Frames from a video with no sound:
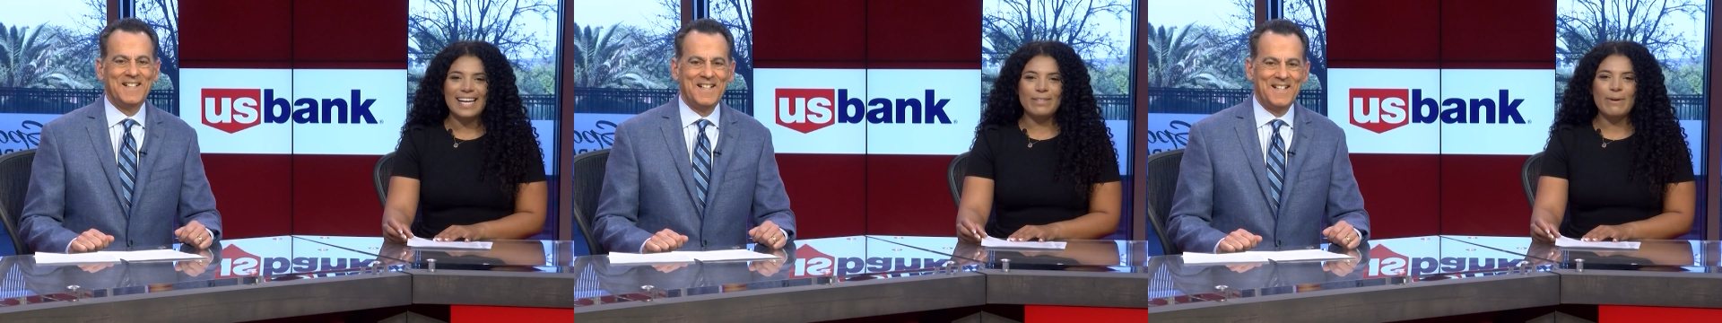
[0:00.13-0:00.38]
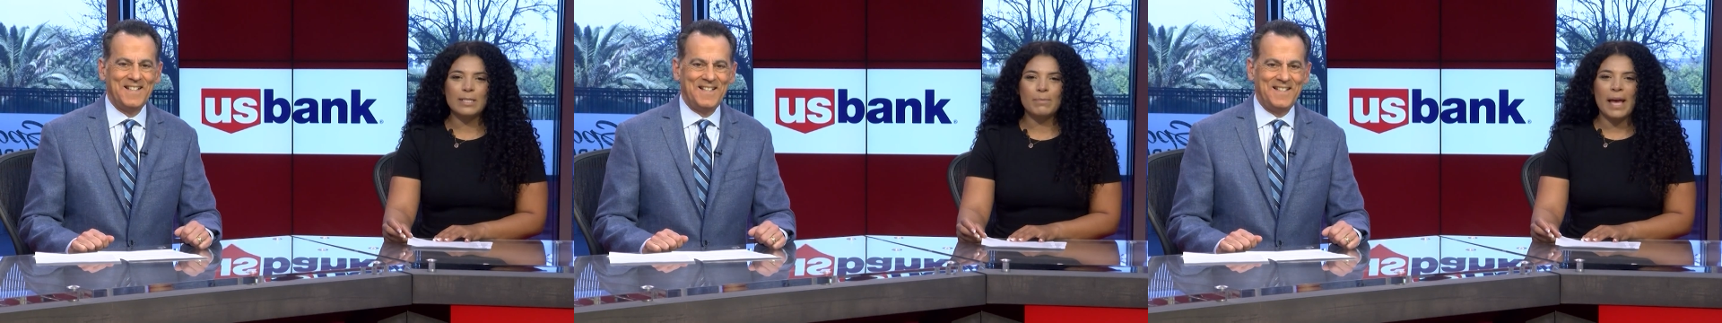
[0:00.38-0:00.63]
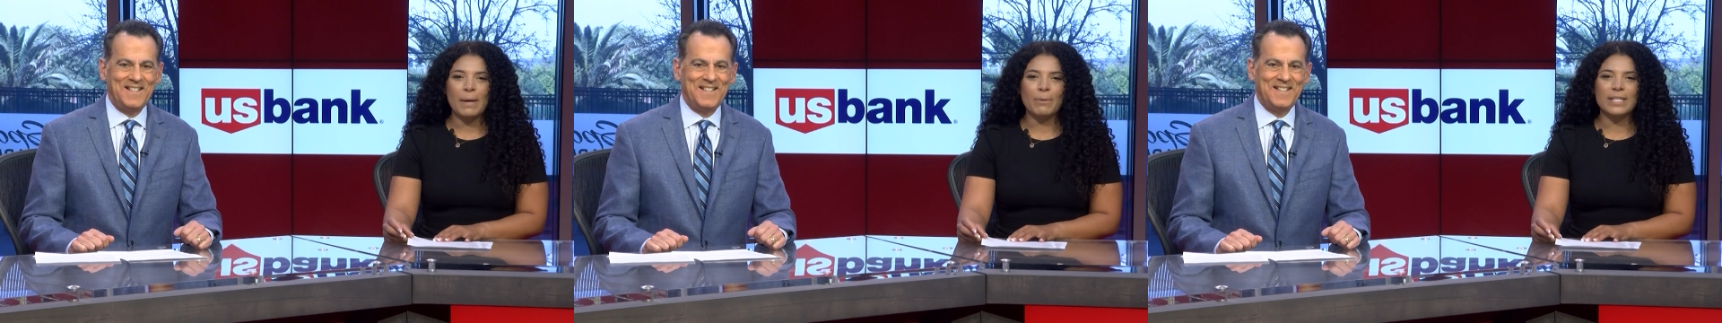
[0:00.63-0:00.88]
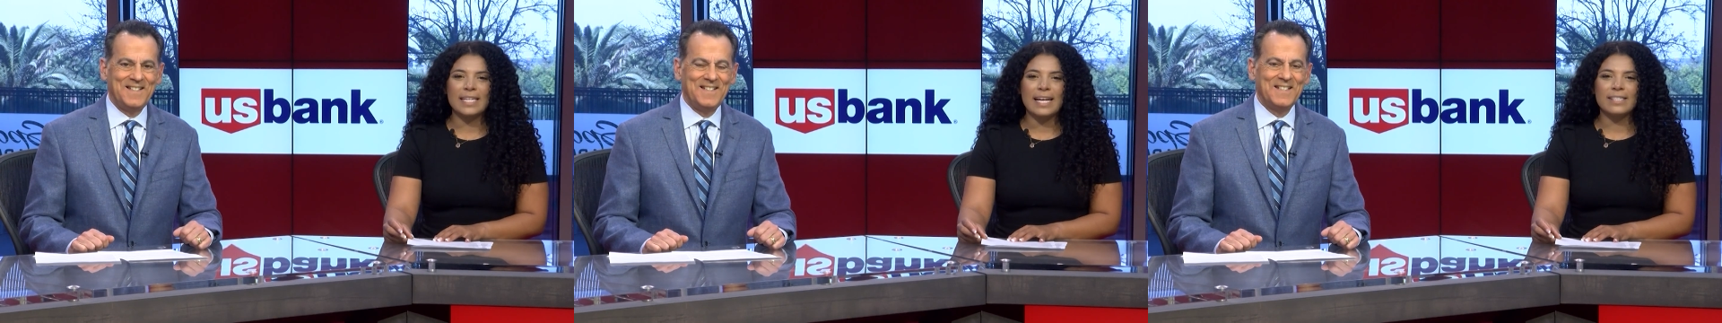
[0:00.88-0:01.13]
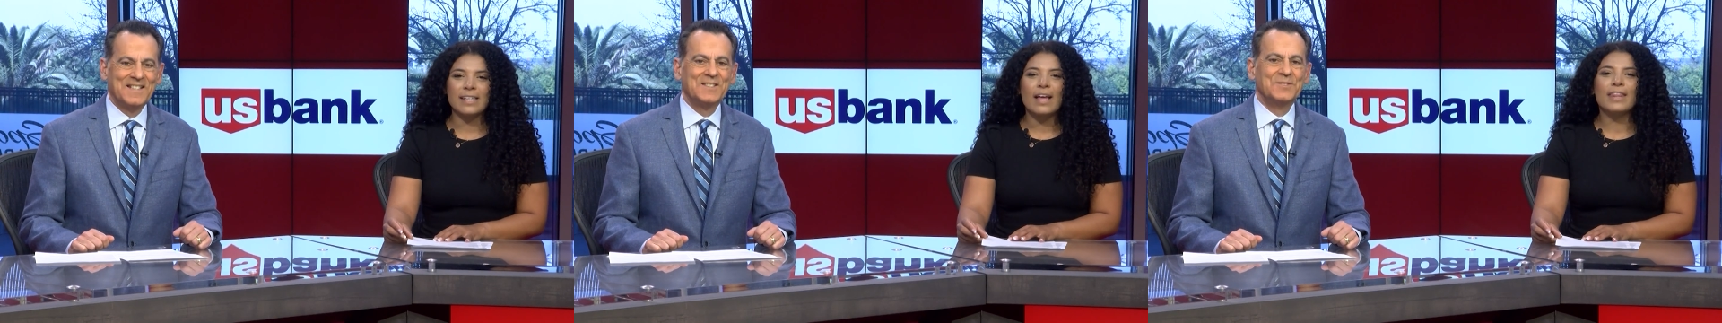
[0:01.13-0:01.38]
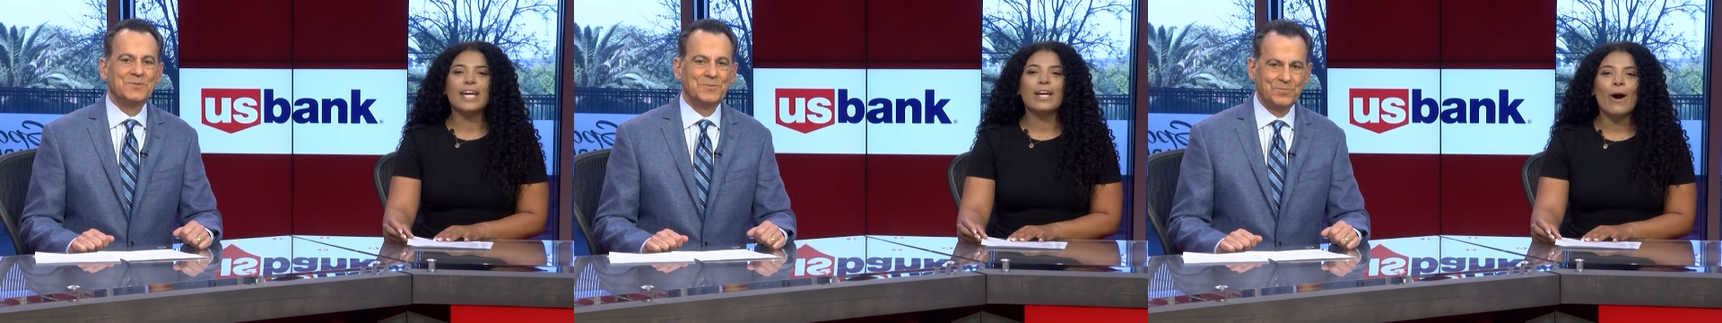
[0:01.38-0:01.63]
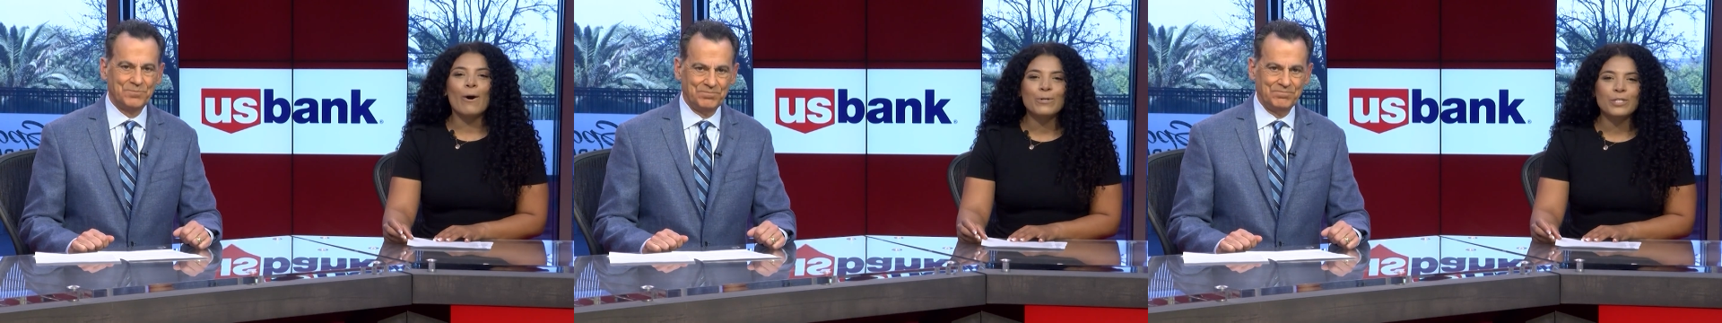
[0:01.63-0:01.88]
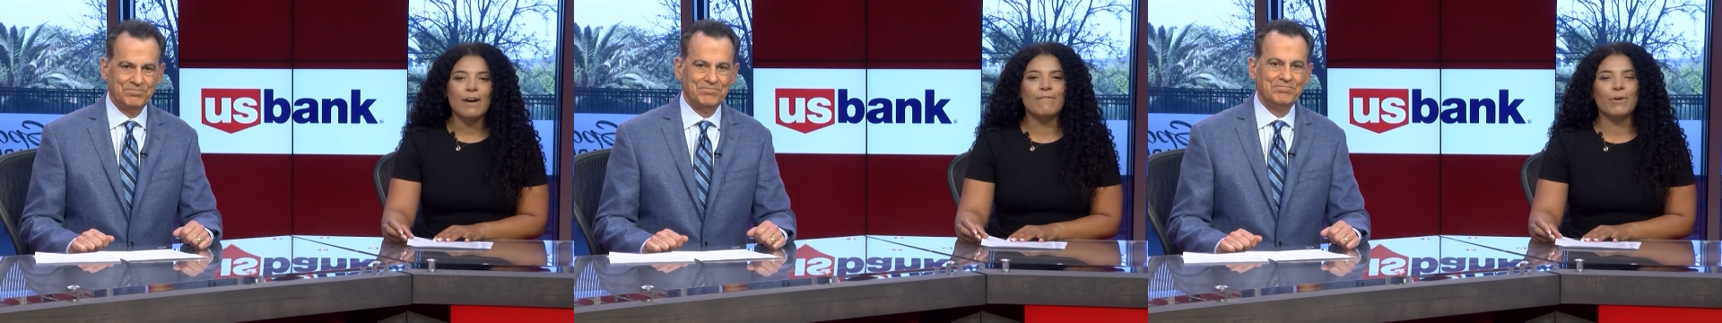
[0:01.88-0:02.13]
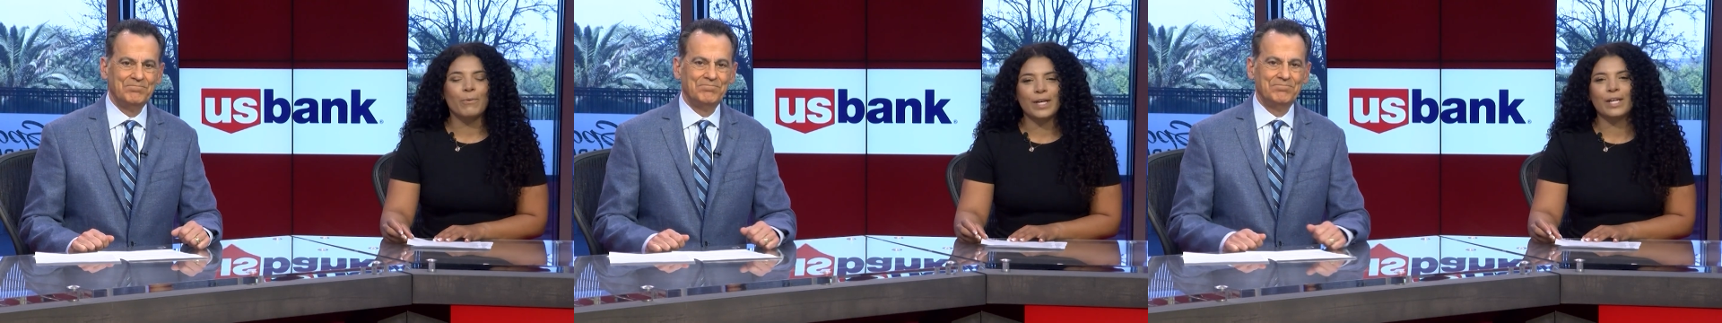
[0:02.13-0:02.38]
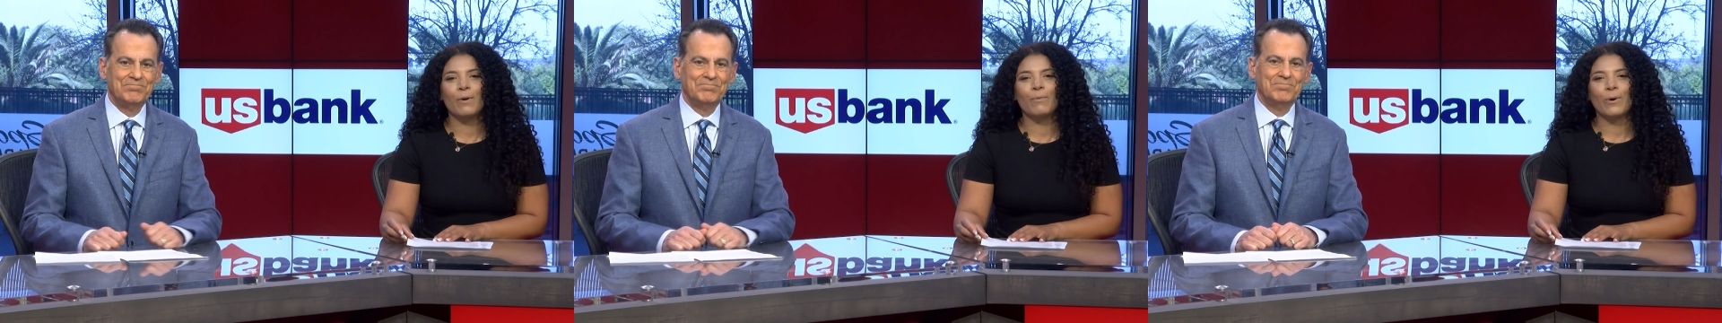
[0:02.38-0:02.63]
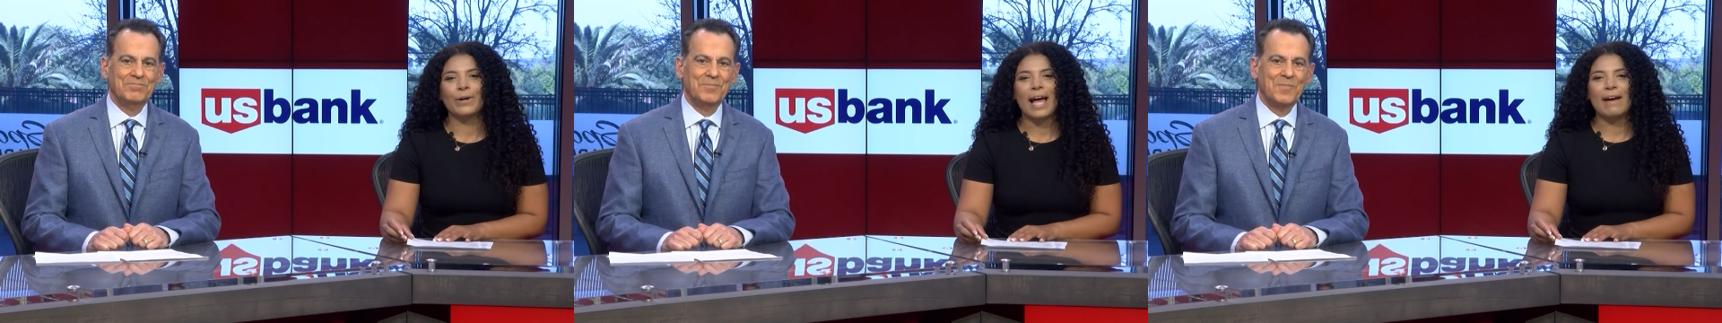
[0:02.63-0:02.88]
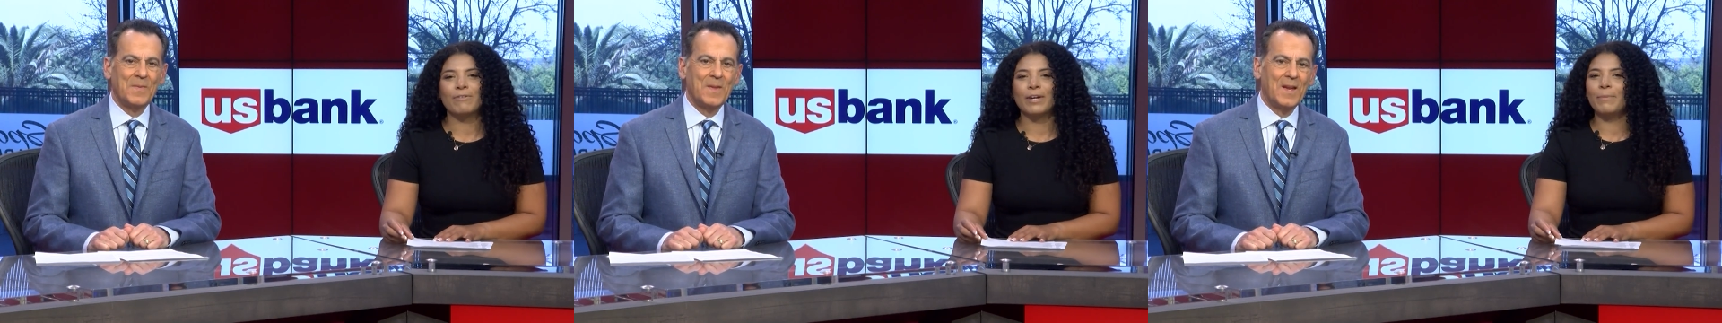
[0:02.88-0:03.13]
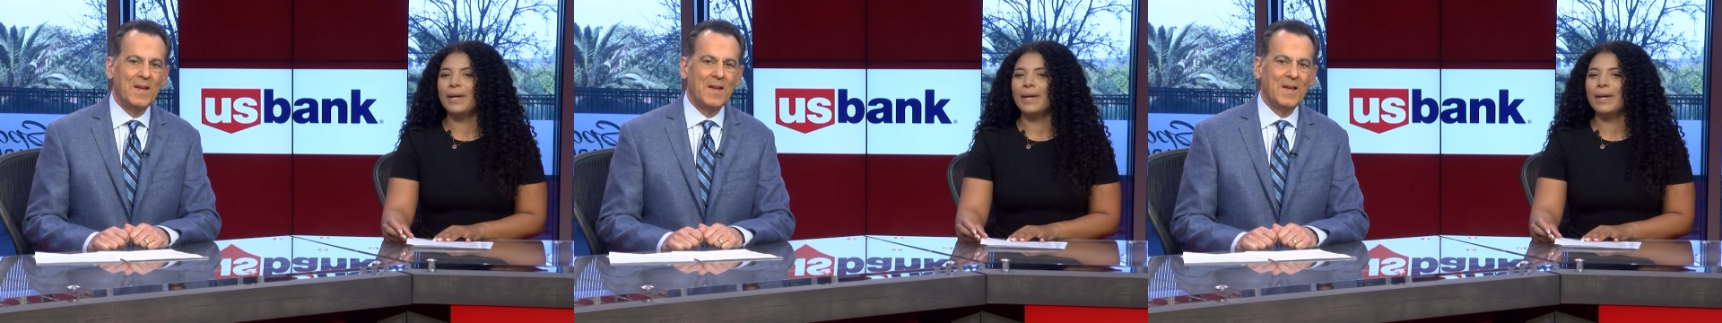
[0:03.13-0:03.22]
Speaker 1: U.S. Bank presents the Coach of the Week award every